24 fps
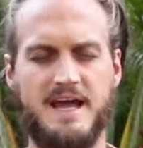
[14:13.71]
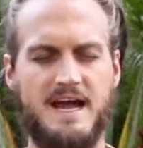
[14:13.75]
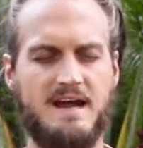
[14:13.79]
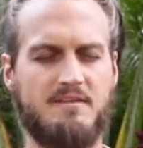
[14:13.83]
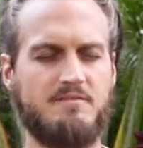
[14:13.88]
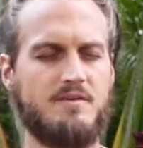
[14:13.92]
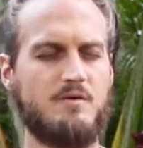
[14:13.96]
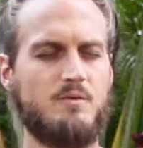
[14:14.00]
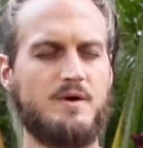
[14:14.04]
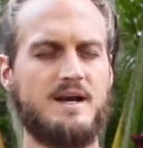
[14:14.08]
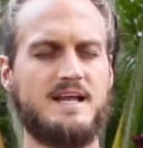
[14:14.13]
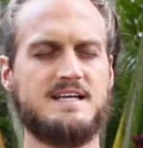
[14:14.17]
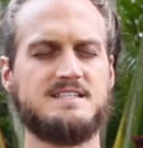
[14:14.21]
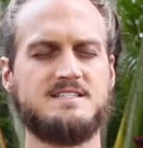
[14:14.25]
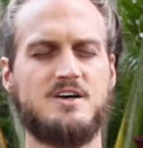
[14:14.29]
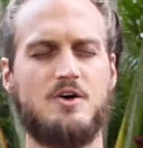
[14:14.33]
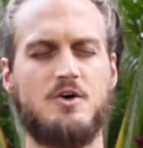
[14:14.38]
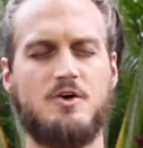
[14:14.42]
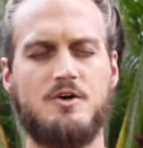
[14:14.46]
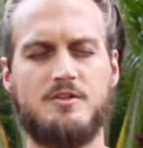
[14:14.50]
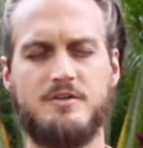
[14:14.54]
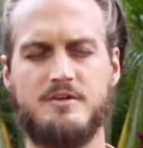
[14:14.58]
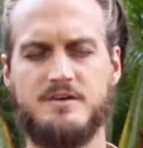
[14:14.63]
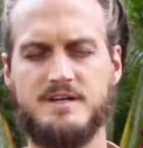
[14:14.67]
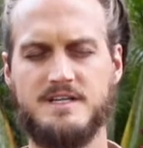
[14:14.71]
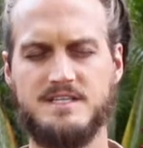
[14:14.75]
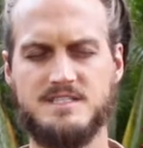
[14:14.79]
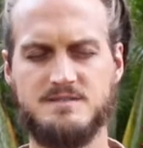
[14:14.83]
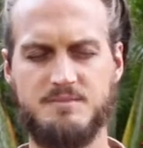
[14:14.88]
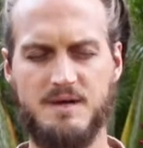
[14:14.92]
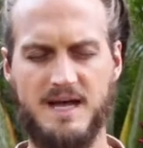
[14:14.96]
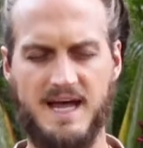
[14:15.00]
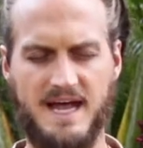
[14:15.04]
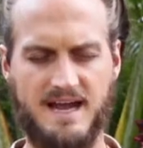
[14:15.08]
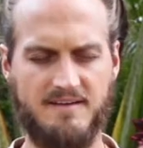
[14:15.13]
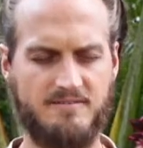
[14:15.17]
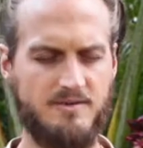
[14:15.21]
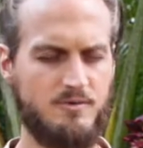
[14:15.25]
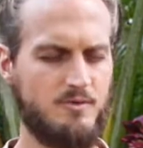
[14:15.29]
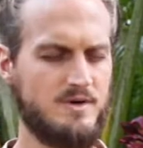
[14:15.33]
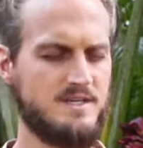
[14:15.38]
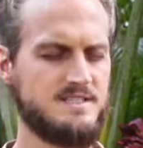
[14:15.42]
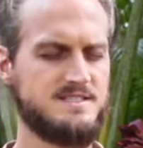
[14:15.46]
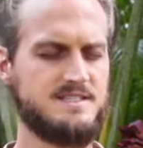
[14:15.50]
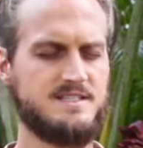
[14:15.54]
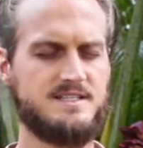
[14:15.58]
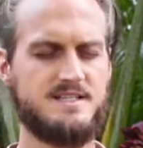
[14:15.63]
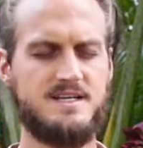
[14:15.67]
Everyone has all their needs met. Everyone
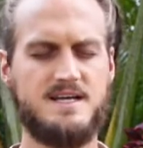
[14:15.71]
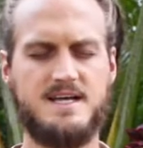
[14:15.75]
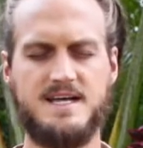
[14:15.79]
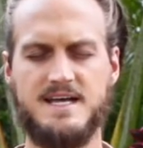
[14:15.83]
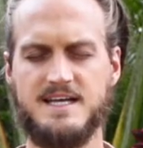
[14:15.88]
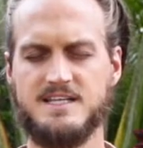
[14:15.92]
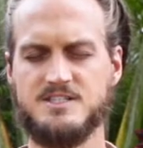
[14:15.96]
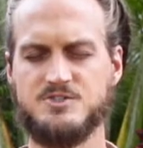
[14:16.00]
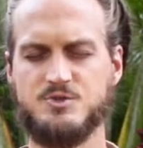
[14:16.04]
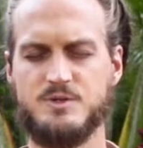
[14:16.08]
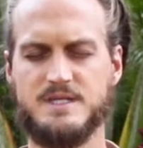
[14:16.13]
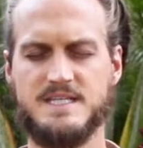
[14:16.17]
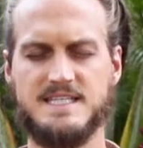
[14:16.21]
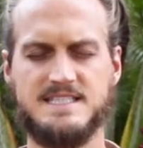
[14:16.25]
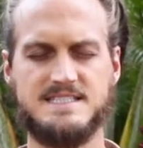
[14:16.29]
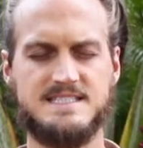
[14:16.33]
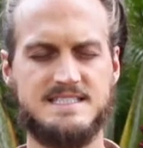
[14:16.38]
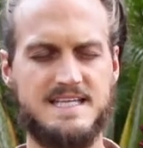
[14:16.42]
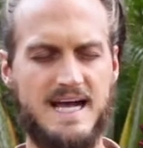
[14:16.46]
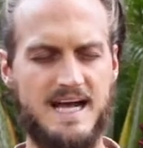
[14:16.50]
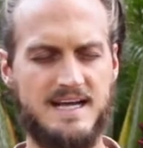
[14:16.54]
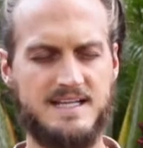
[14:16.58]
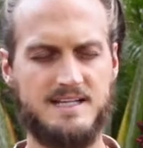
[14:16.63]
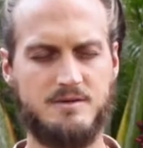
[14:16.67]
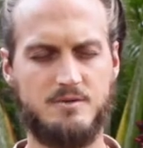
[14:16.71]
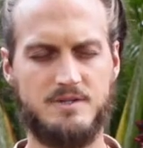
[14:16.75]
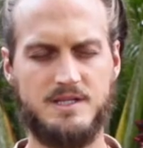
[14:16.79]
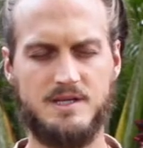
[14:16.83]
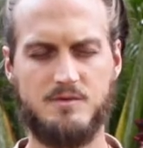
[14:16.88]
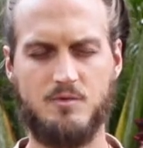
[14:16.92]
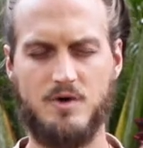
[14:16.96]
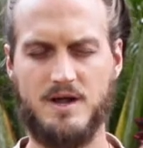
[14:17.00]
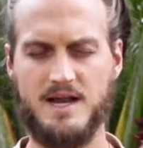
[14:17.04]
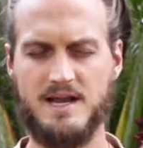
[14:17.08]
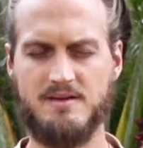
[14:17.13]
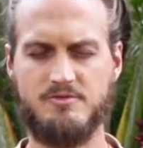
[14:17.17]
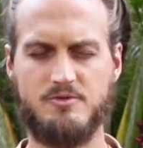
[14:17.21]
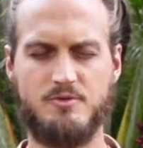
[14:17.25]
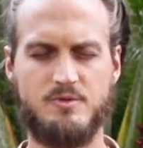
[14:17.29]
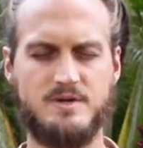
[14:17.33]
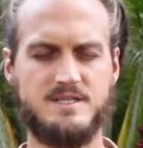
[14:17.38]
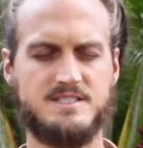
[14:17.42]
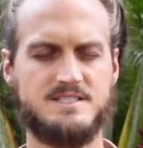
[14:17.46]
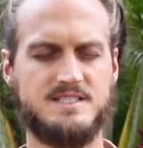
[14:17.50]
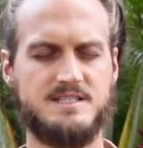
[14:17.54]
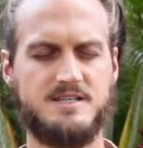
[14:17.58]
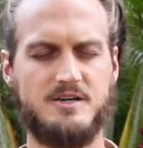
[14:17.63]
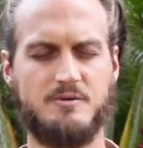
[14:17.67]
is doing exactly what they want. Everyone
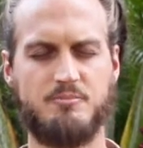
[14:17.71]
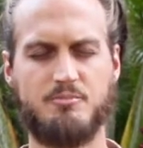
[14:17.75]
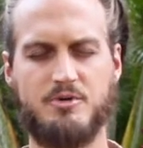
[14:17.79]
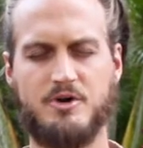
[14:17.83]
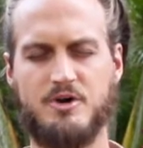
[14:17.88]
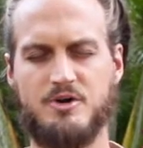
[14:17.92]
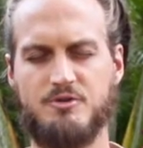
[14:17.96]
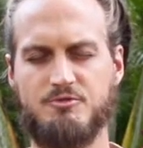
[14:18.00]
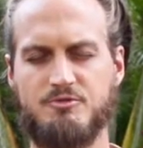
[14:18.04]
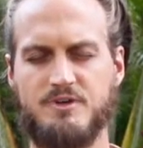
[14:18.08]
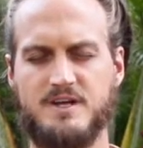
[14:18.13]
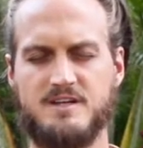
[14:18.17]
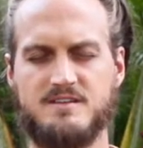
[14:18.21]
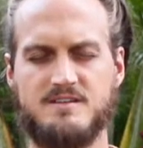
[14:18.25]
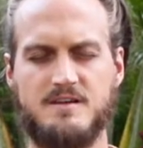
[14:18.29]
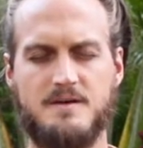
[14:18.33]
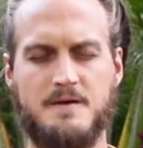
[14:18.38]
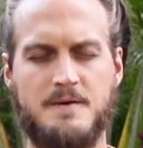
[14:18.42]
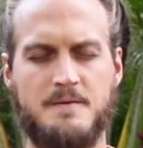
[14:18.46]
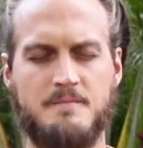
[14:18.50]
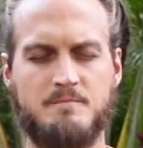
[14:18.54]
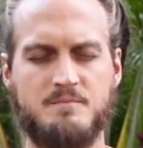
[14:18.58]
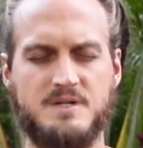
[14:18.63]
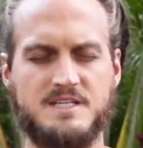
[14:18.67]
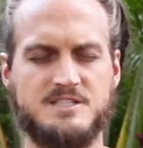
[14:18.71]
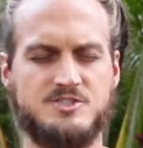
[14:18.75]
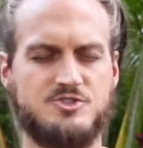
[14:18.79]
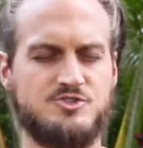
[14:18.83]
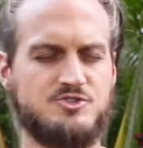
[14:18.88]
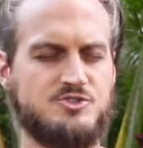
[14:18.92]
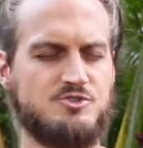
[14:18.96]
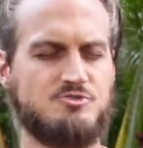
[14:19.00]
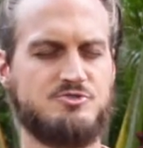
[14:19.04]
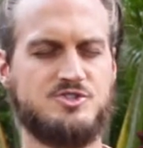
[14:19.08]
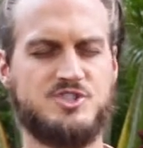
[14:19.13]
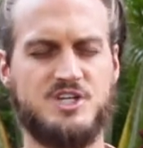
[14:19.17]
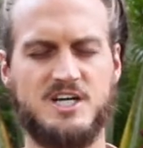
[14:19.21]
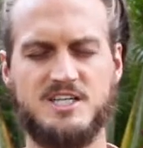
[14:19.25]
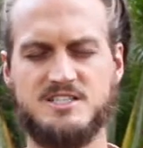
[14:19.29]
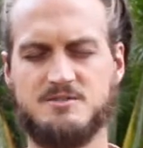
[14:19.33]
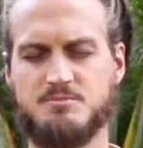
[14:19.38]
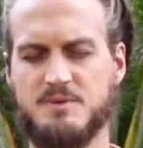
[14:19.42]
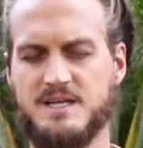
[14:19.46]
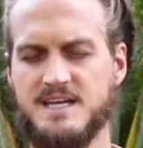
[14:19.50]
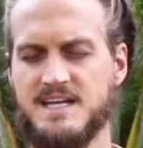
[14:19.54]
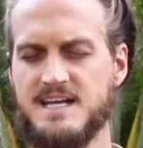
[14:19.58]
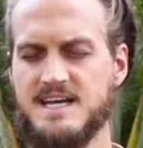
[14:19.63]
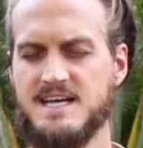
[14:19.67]
is in their perfect place. There's no
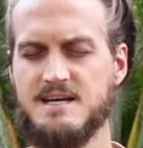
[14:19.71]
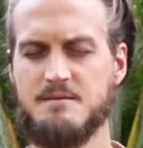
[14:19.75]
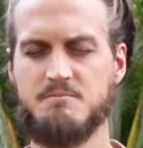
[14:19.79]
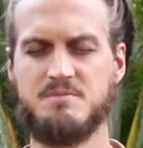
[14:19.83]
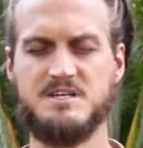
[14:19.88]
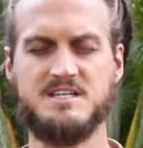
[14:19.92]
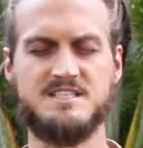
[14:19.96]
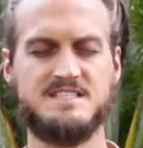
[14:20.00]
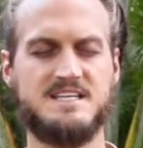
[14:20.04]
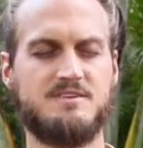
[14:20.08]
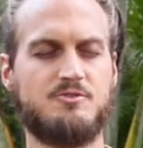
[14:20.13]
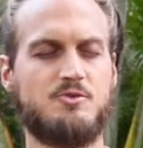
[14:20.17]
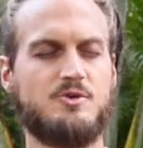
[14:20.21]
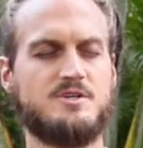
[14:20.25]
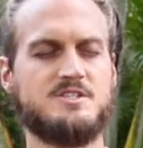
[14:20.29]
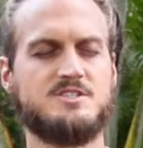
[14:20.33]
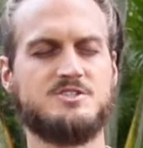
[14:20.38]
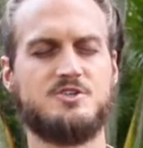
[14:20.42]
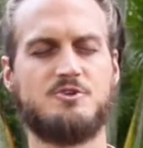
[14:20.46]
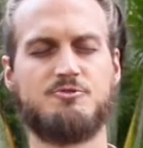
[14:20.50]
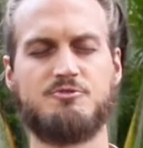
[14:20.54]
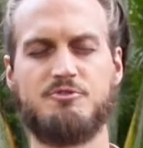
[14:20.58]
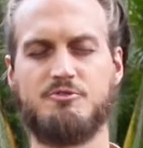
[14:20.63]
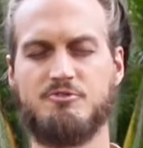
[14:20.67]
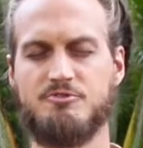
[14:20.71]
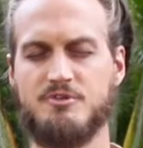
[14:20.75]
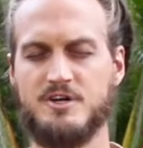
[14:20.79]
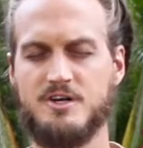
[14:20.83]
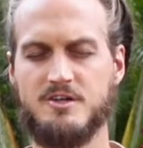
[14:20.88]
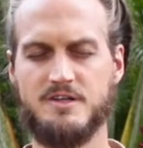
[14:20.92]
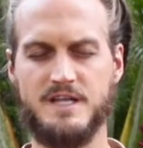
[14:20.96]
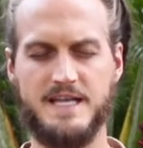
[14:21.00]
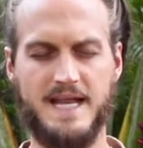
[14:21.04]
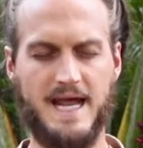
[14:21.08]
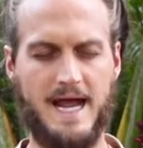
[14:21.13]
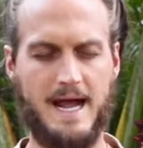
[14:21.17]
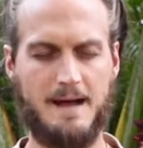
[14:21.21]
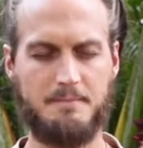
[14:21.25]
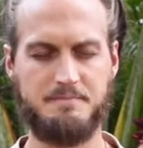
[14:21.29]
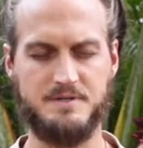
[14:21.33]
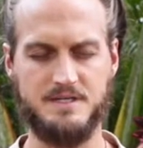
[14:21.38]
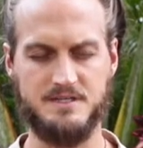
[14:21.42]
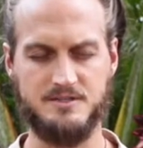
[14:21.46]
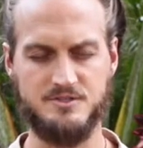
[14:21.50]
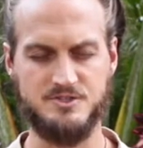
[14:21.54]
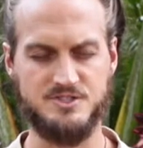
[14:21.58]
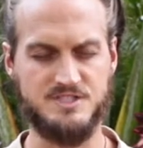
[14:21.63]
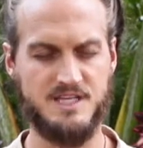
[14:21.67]
judgment because everyone is so fulfilled and
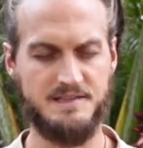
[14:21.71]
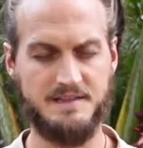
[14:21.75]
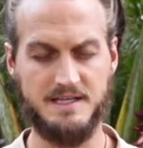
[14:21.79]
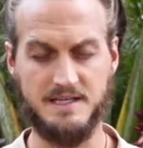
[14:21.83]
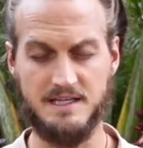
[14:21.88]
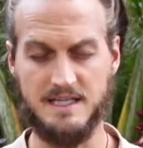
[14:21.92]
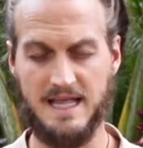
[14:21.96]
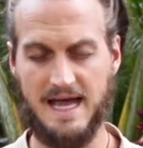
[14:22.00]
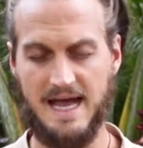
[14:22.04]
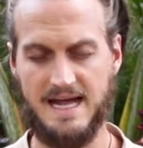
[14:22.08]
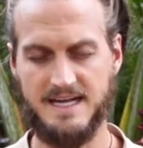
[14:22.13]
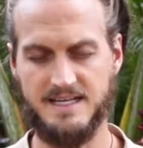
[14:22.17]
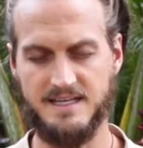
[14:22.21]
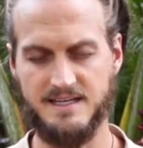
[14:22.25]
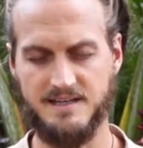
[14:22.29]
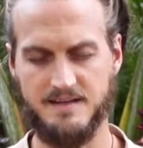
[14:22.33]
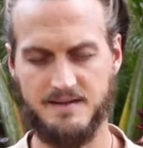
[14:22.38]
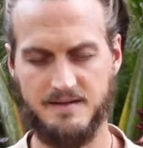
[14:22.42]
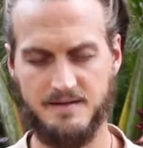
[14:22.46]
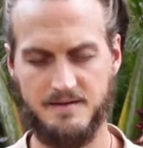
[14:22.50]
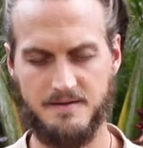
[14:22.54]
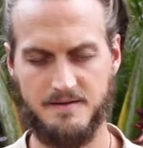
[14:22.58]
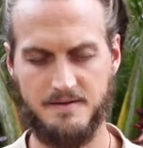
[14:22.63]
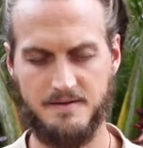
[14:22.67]
happy. There's nothing lacking.